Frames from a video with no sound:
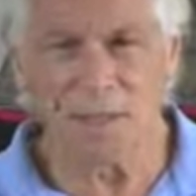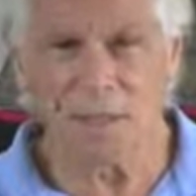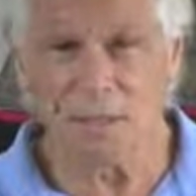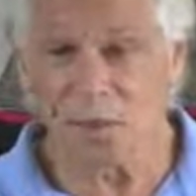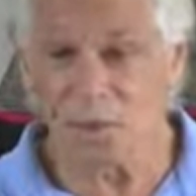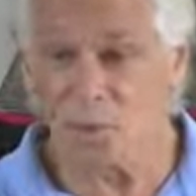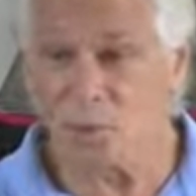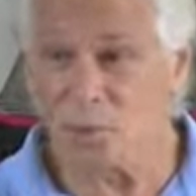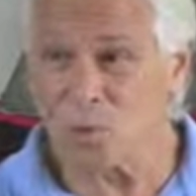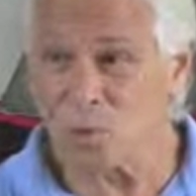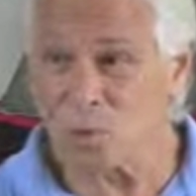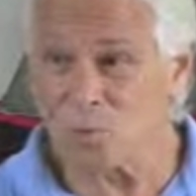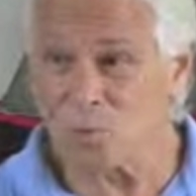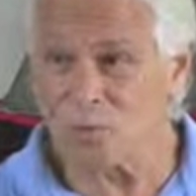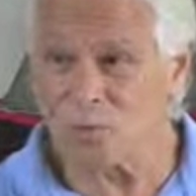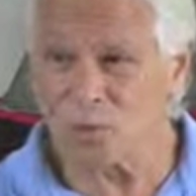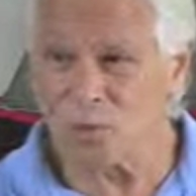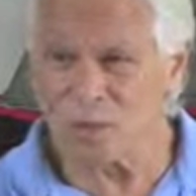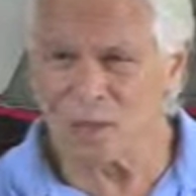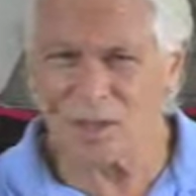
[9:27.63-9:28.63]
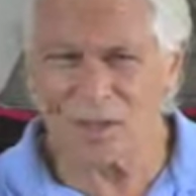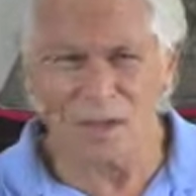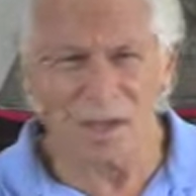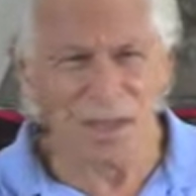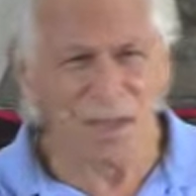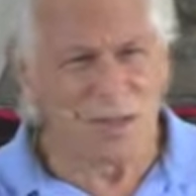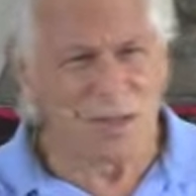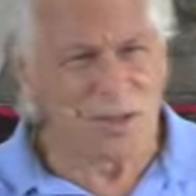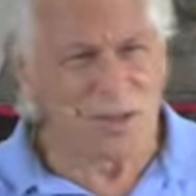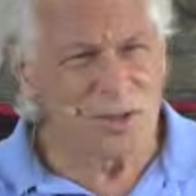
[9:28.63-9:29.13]
And they're beautiful.
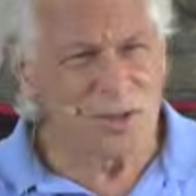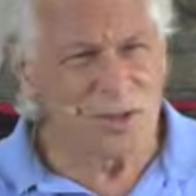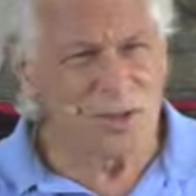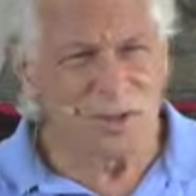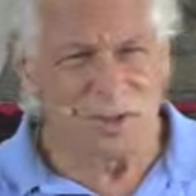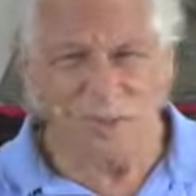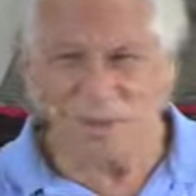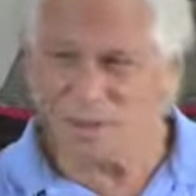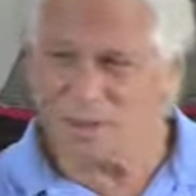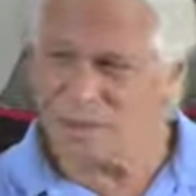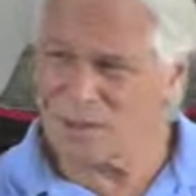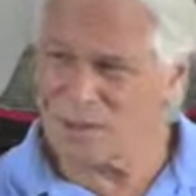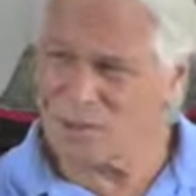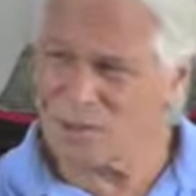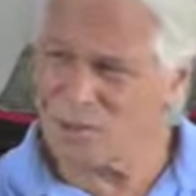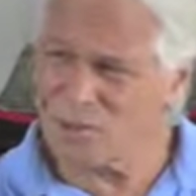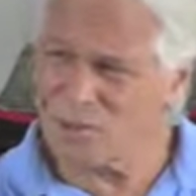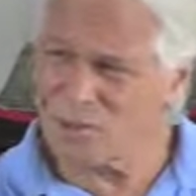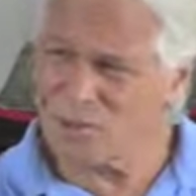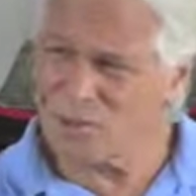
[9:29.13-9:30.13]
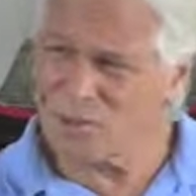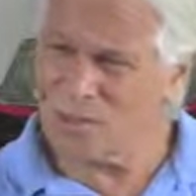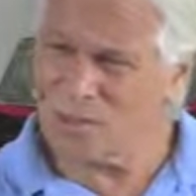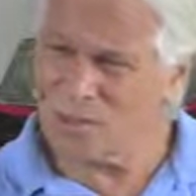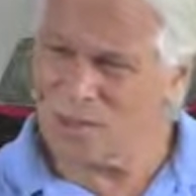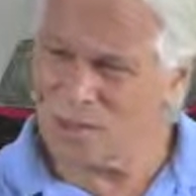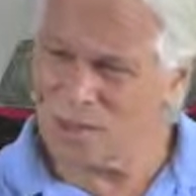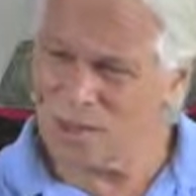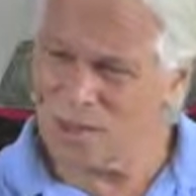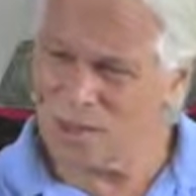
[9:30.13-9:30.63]

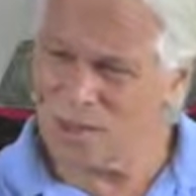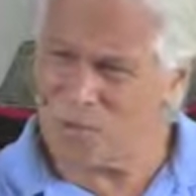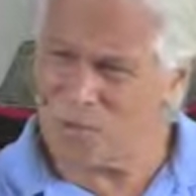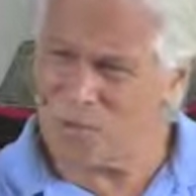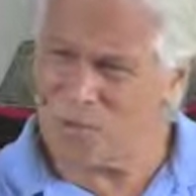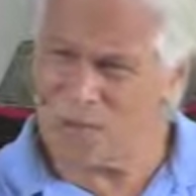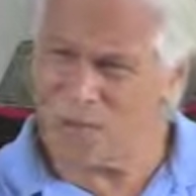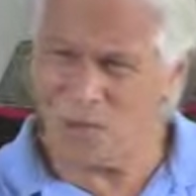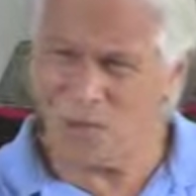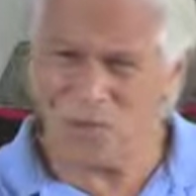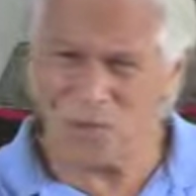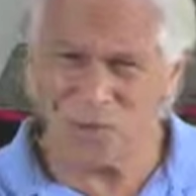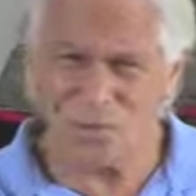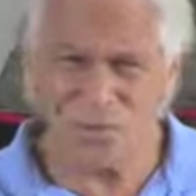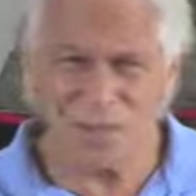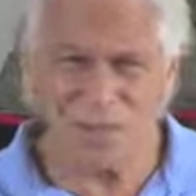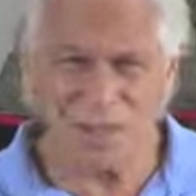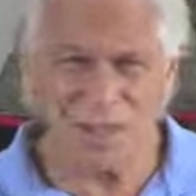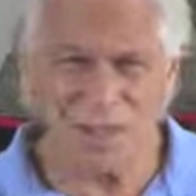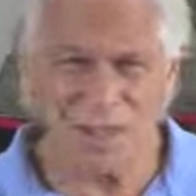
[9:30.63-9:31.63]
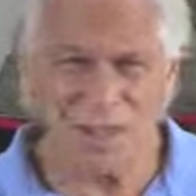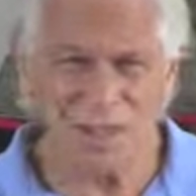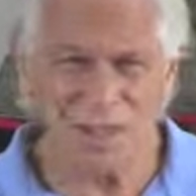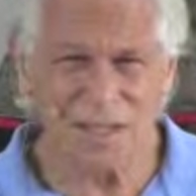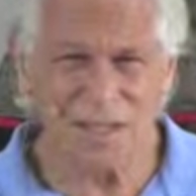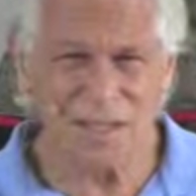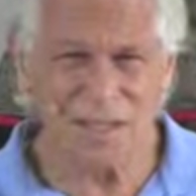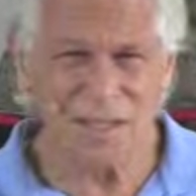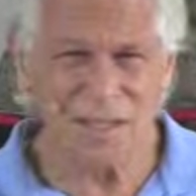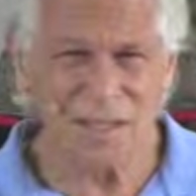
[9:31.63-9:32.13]
So in that way, we
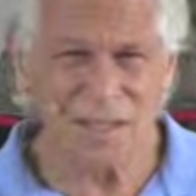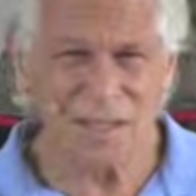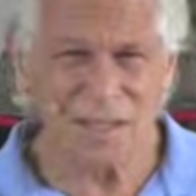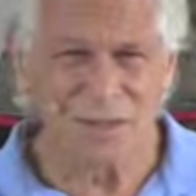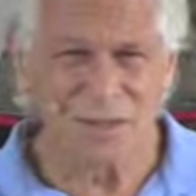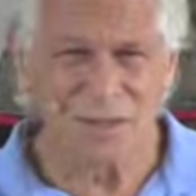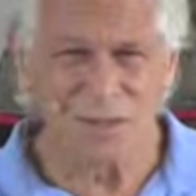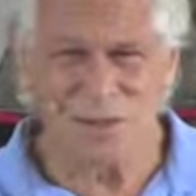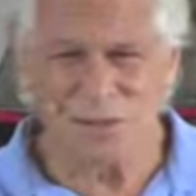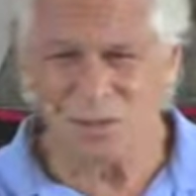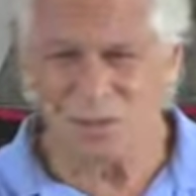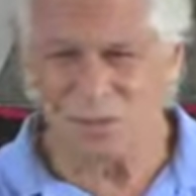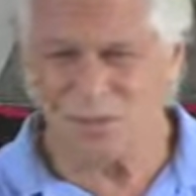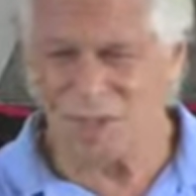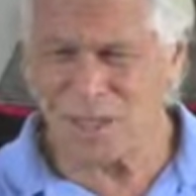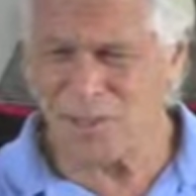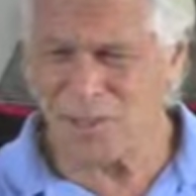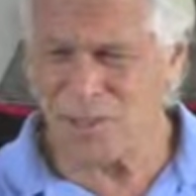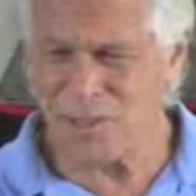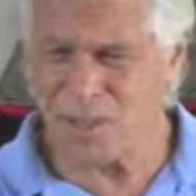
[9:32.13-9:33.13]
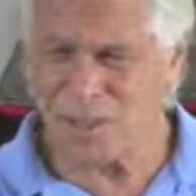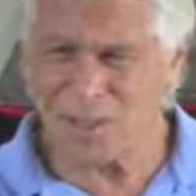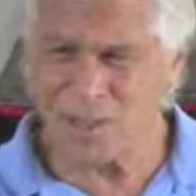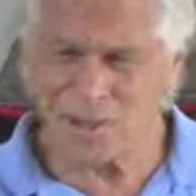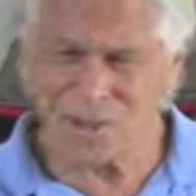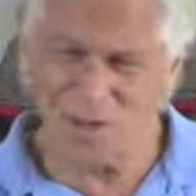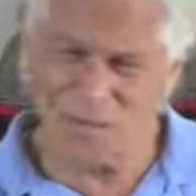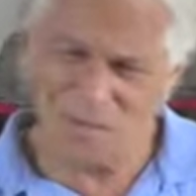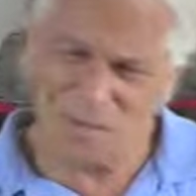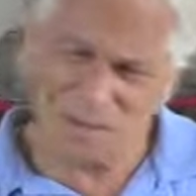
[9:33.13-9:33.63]
can, or let's
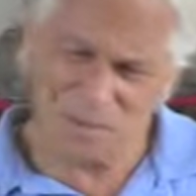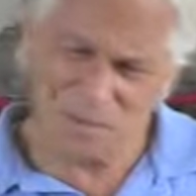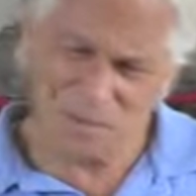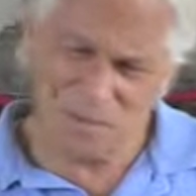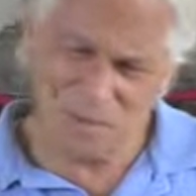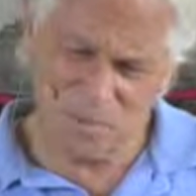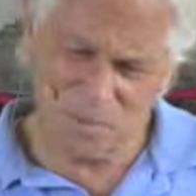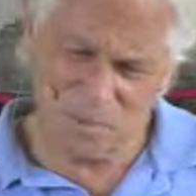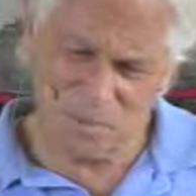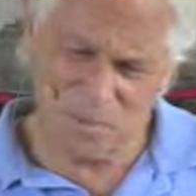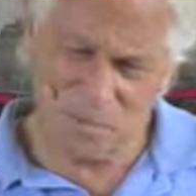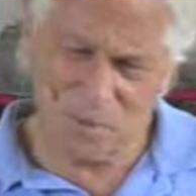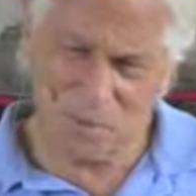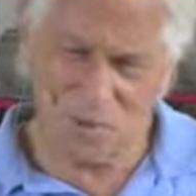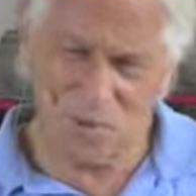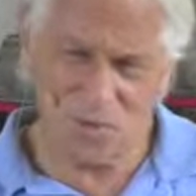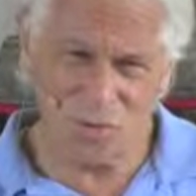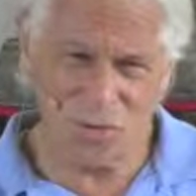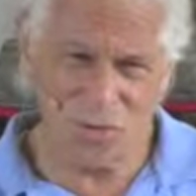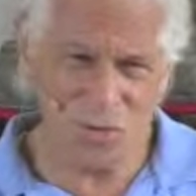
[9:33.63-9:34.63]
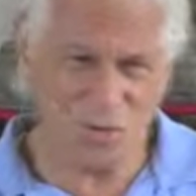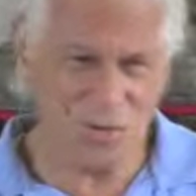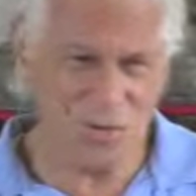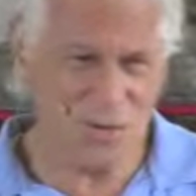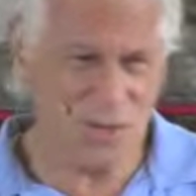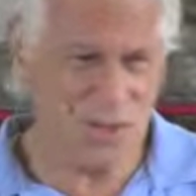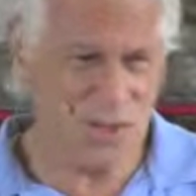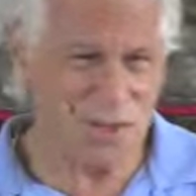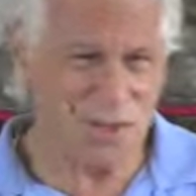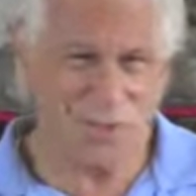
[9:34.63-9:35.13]
say people don't ignore it,
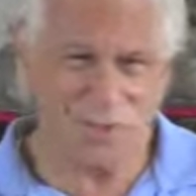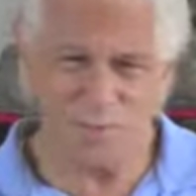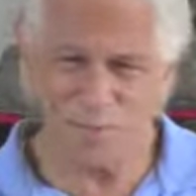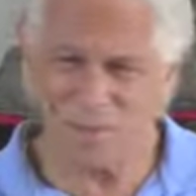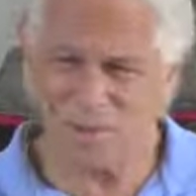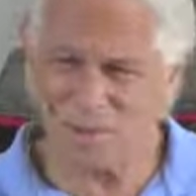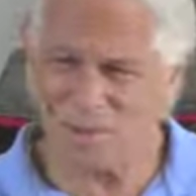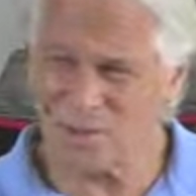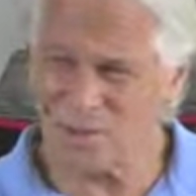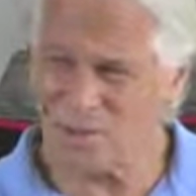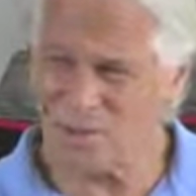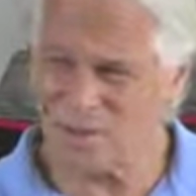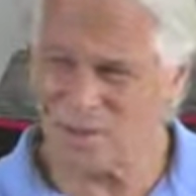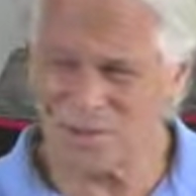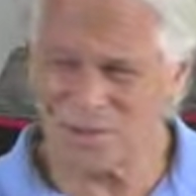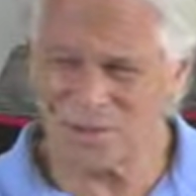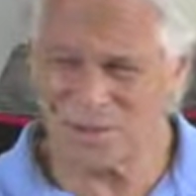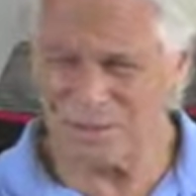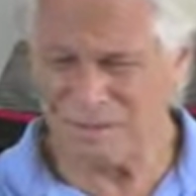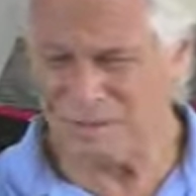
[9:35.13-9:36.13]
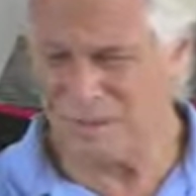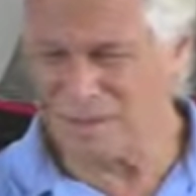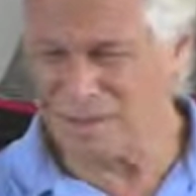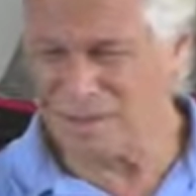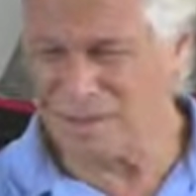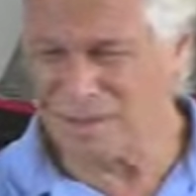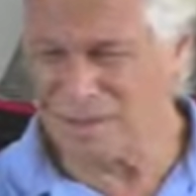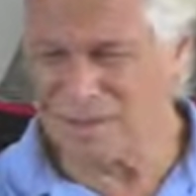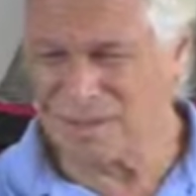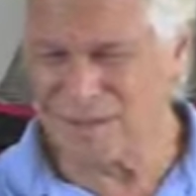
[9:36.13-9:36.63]
let's say somebody says,
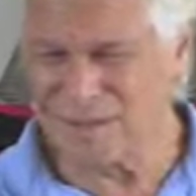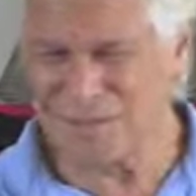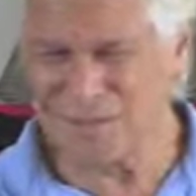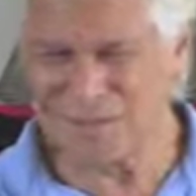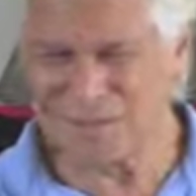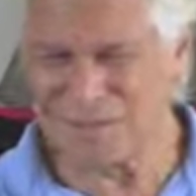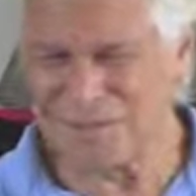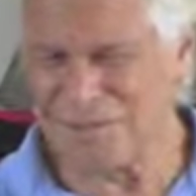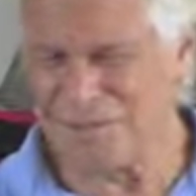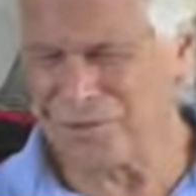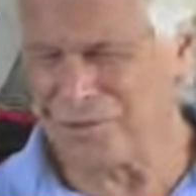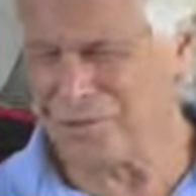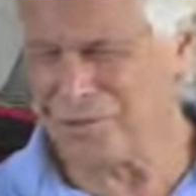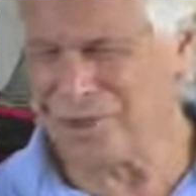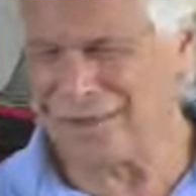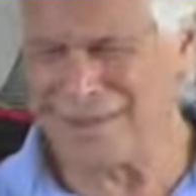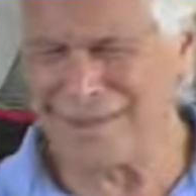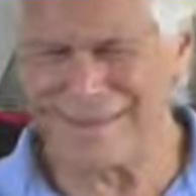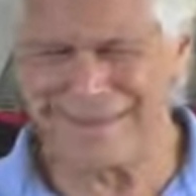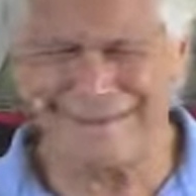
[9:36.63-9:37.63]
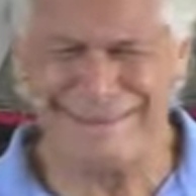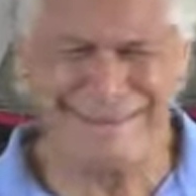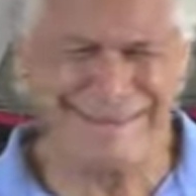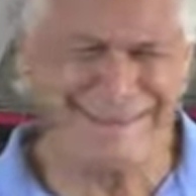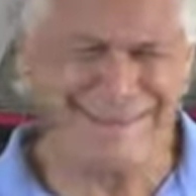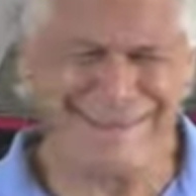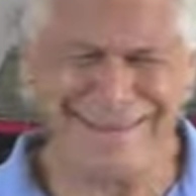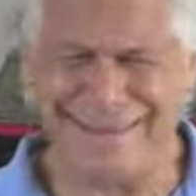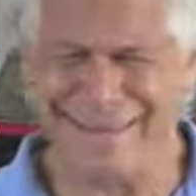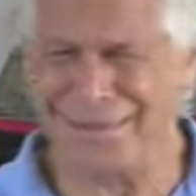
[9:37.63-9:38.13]
ooh,
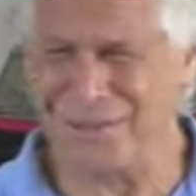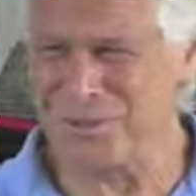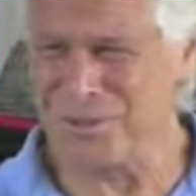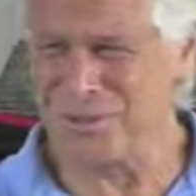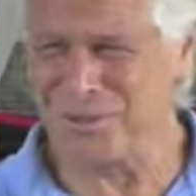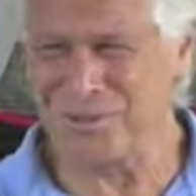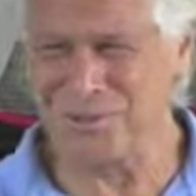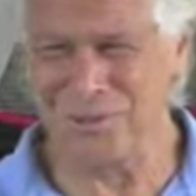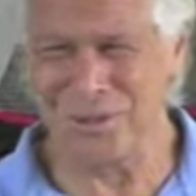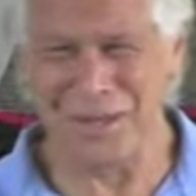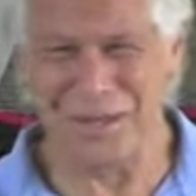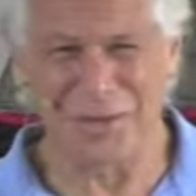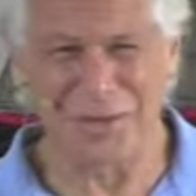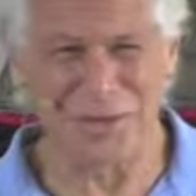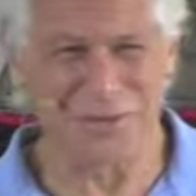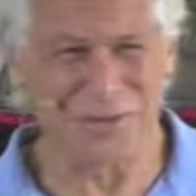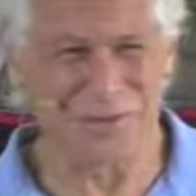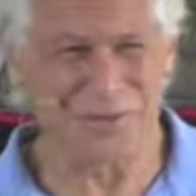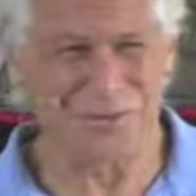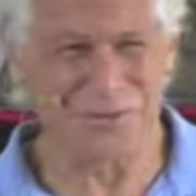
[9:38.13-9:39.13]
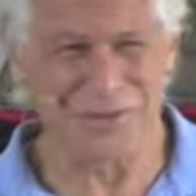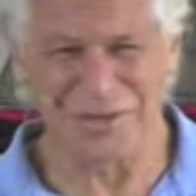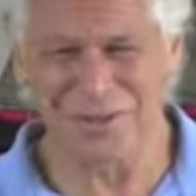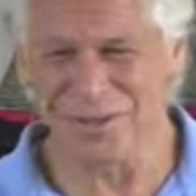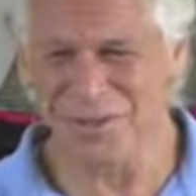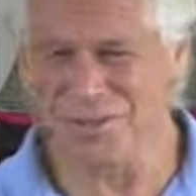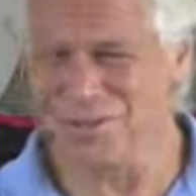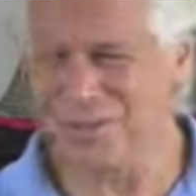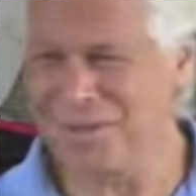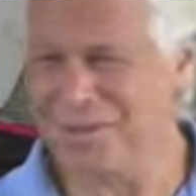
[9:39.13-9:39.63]
I hate those flowers.
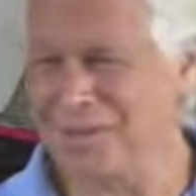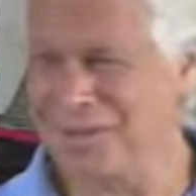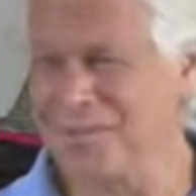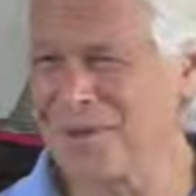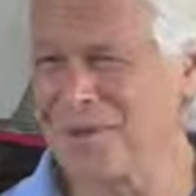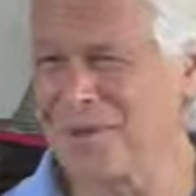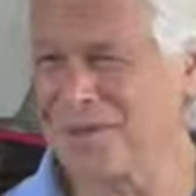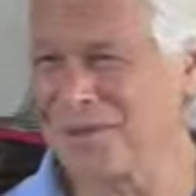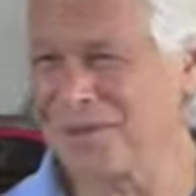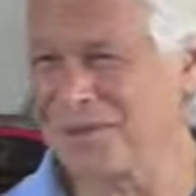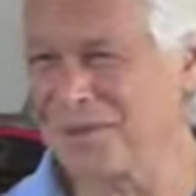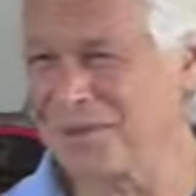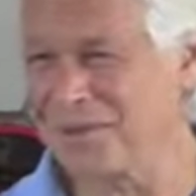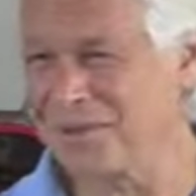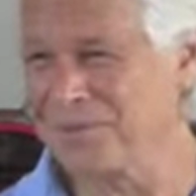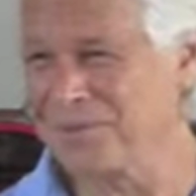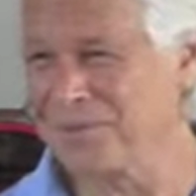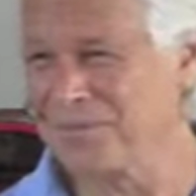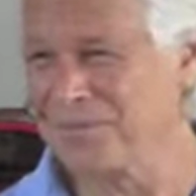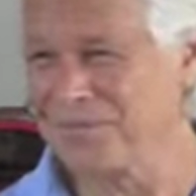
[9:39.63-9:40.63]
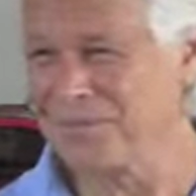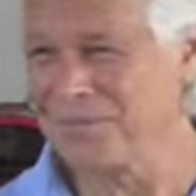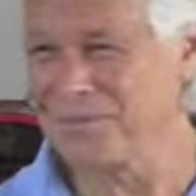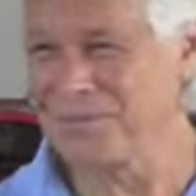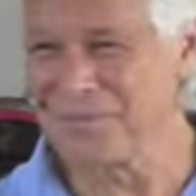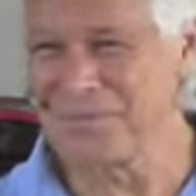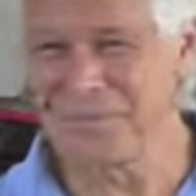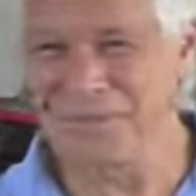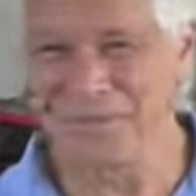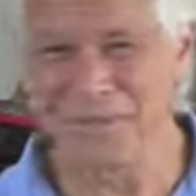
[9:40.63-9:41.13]
Fred, could you get them out of here?
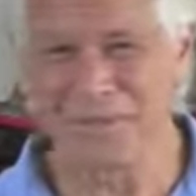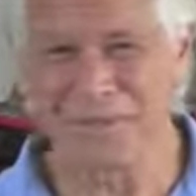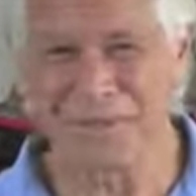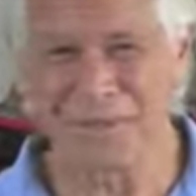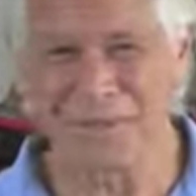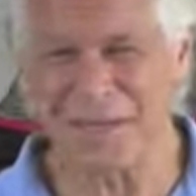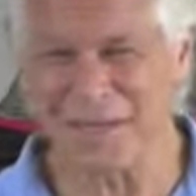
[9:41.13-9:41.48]
Really,